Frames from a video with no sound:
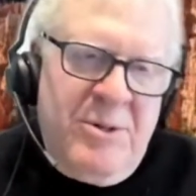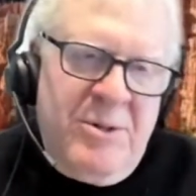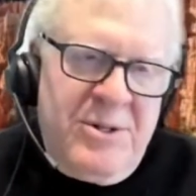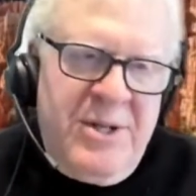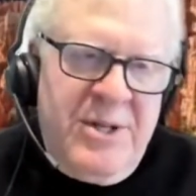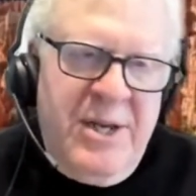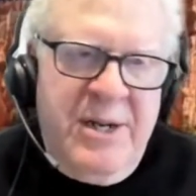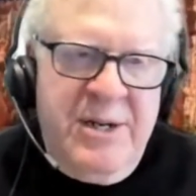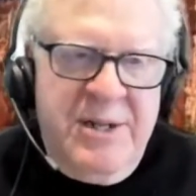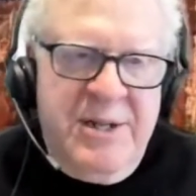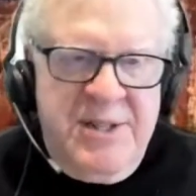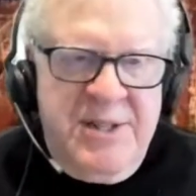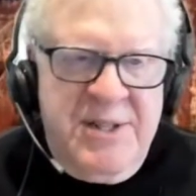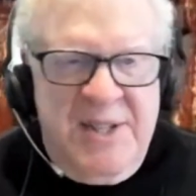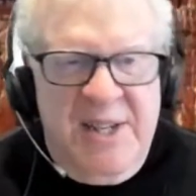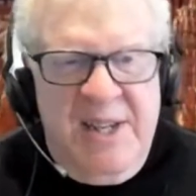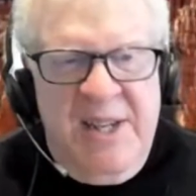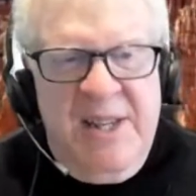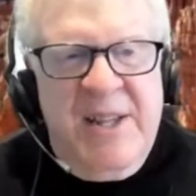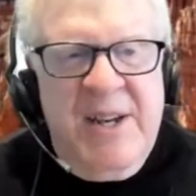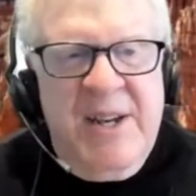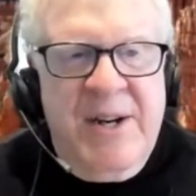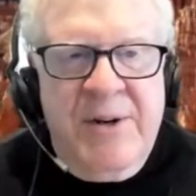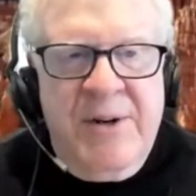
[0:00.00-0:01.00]
people tend to
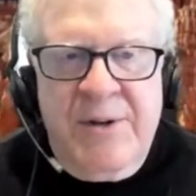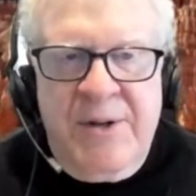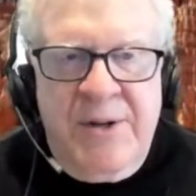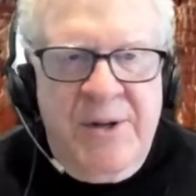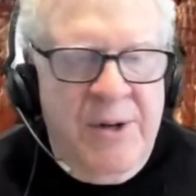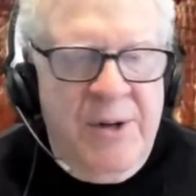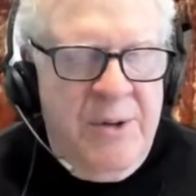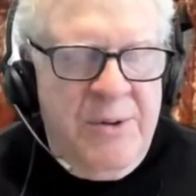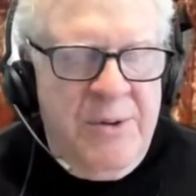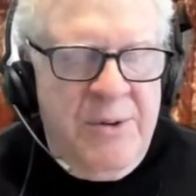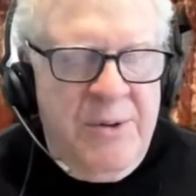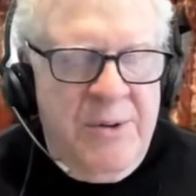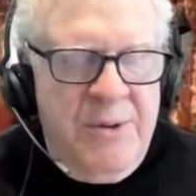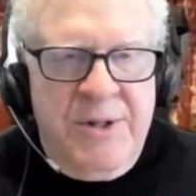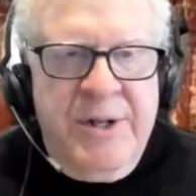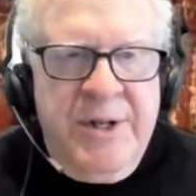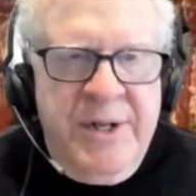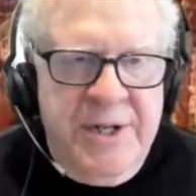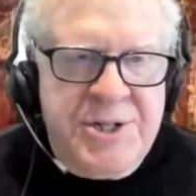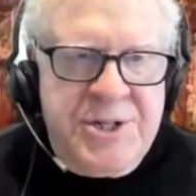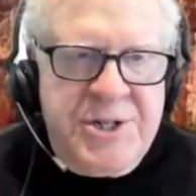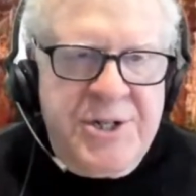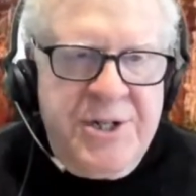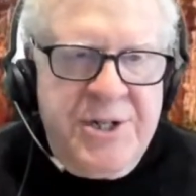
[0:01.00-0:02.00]
see their,
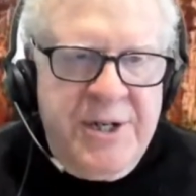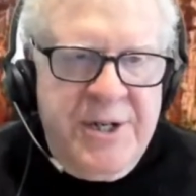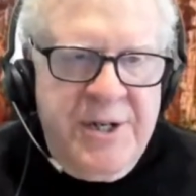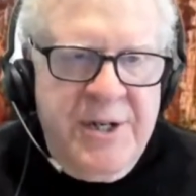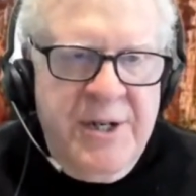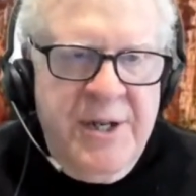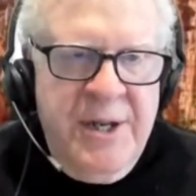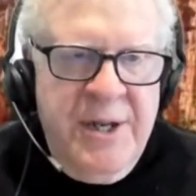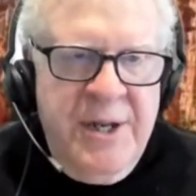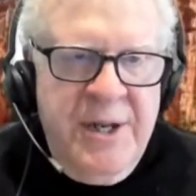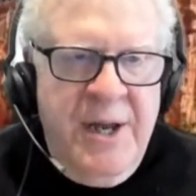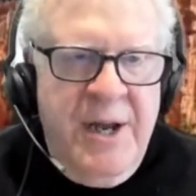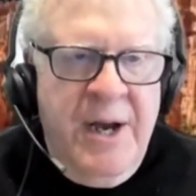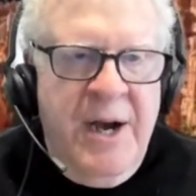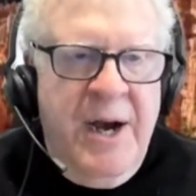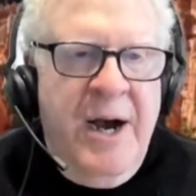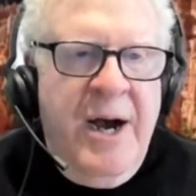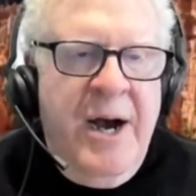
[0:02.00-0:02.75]
clinician.